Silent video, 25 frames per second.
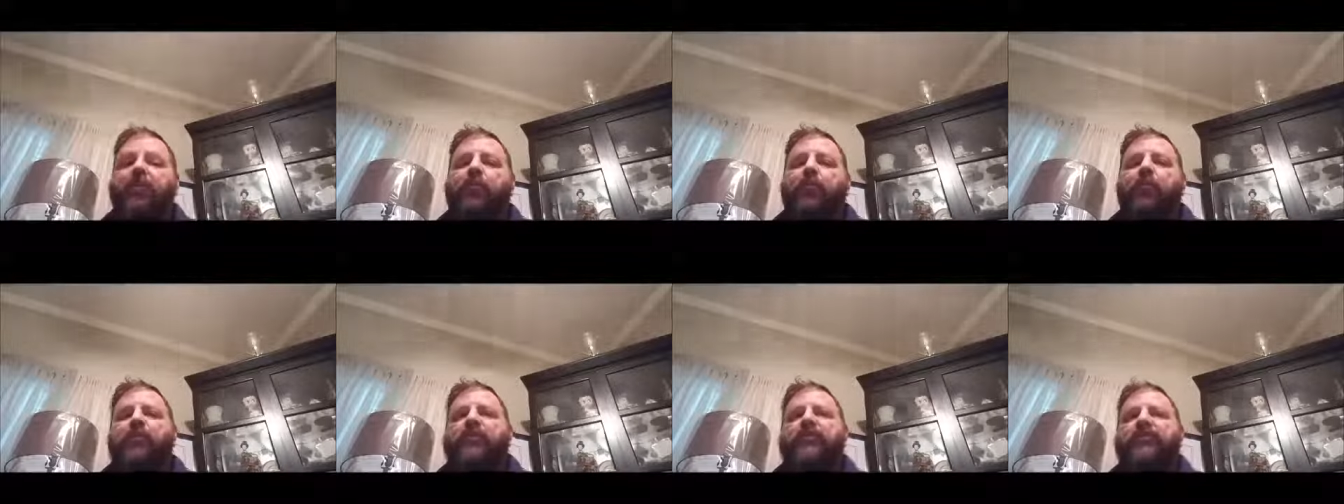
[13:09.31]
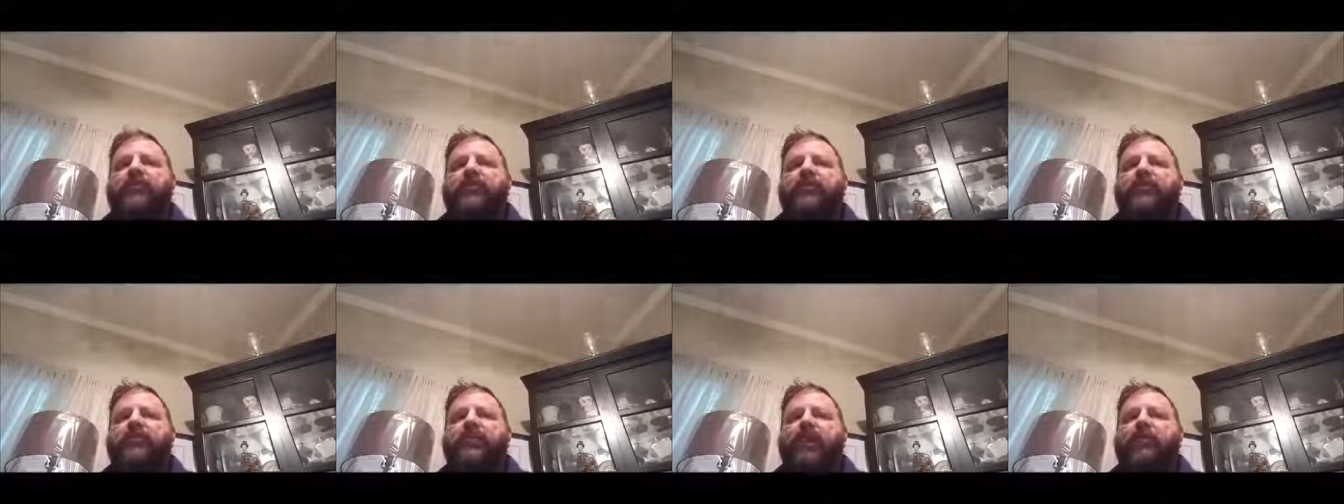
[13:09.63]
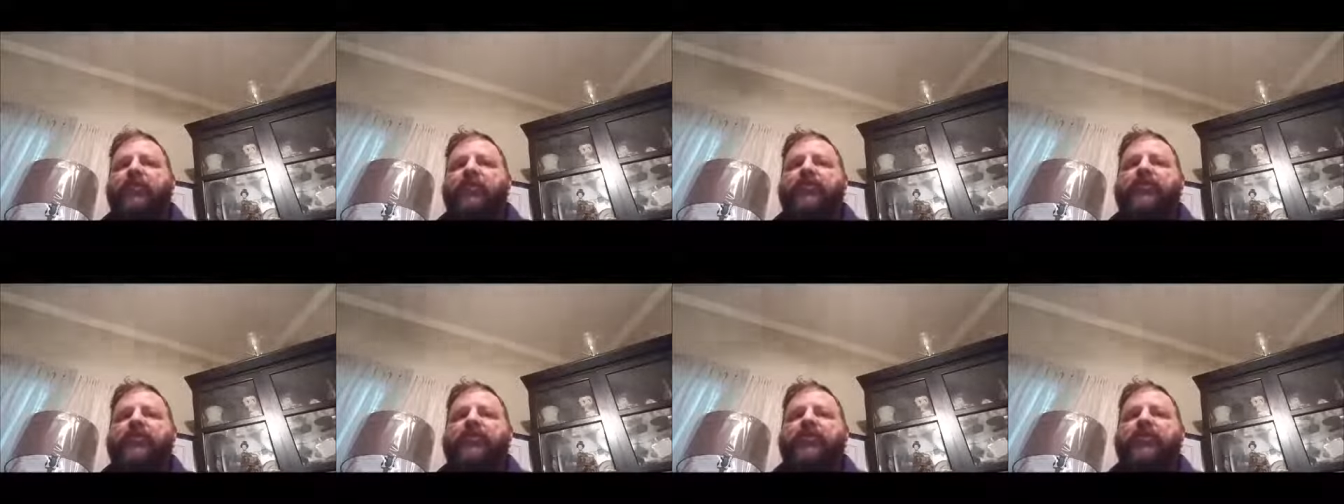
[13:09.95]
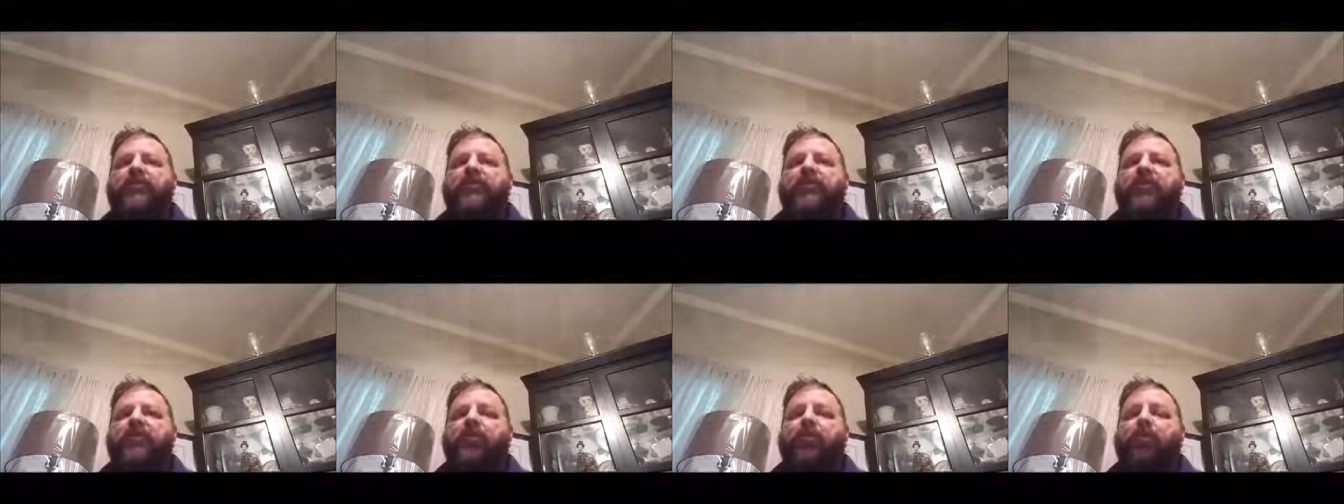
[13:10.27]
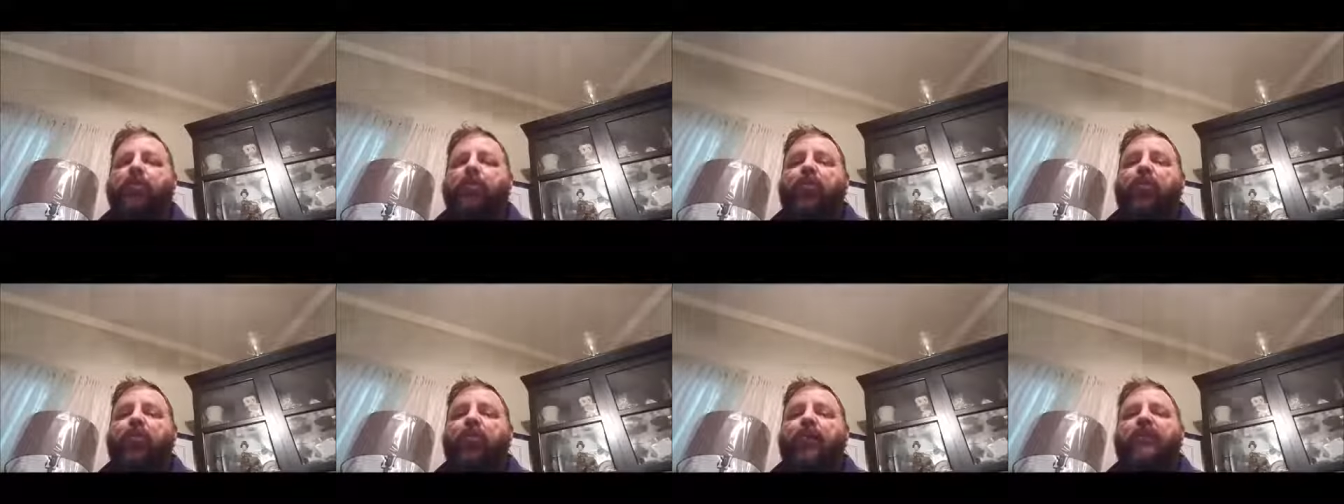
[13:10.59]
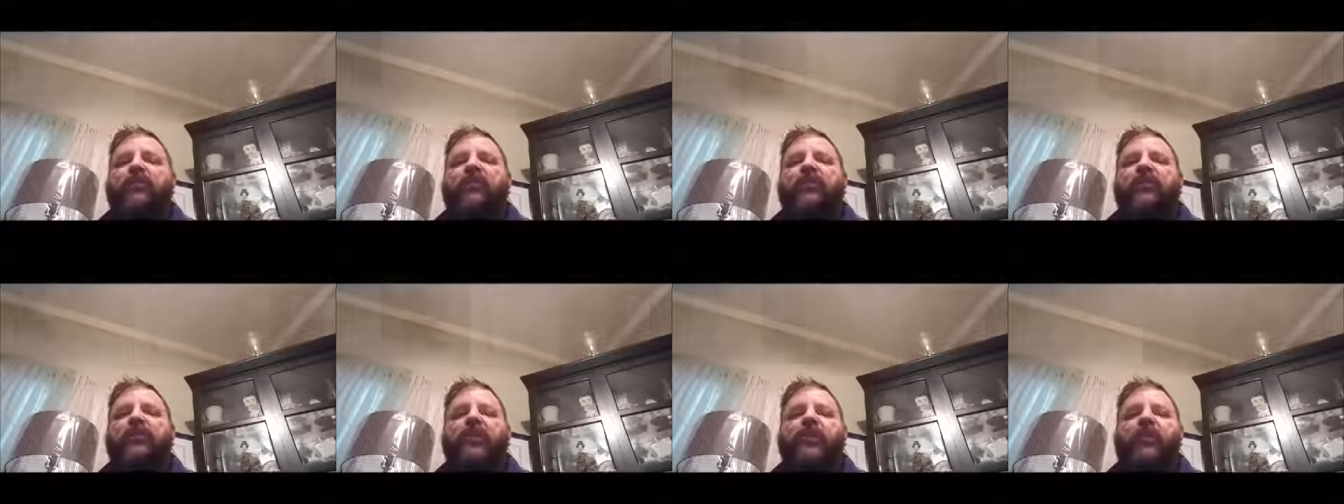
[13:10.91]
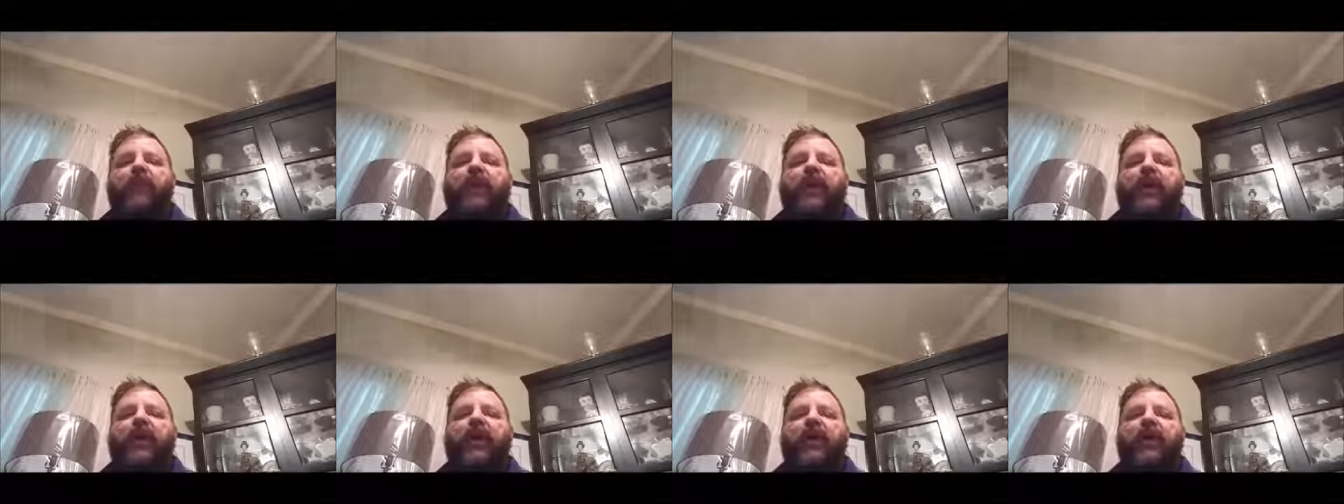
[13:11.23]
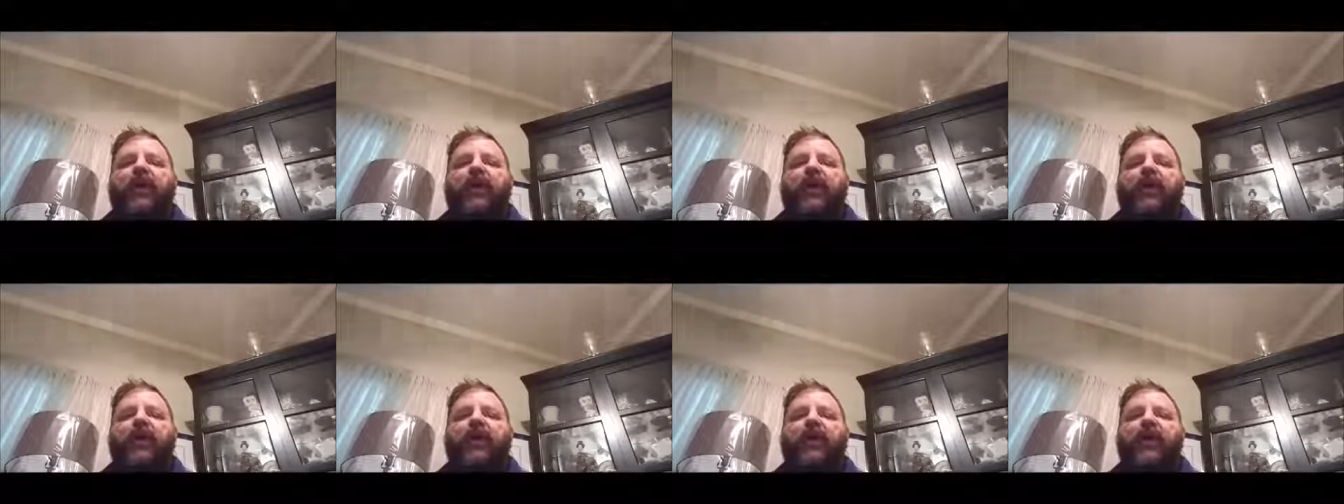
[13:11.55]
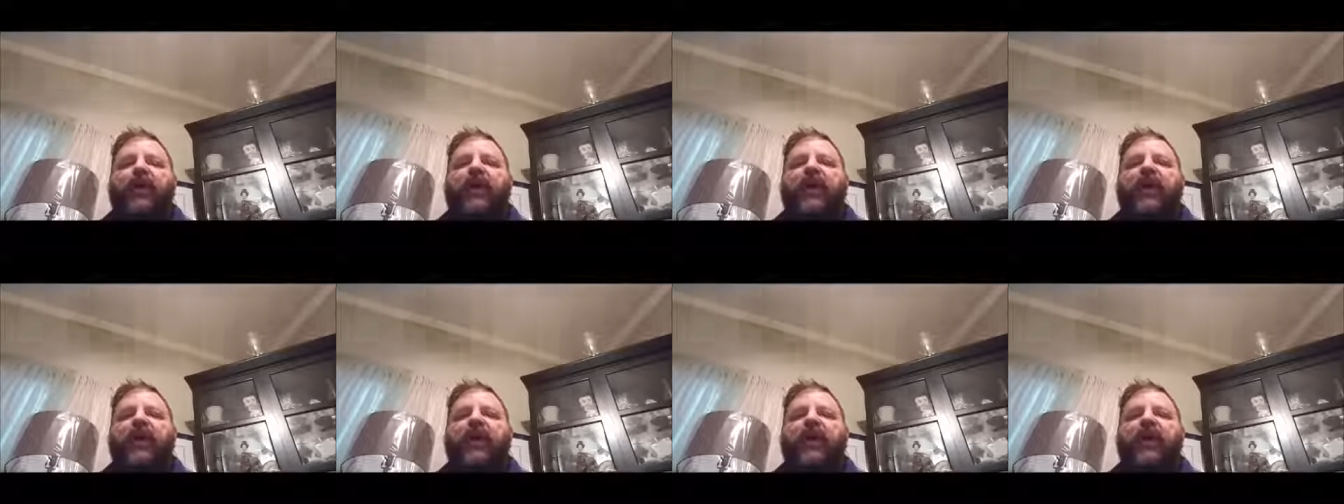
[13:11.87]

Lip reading: but that means they're more likely to come back.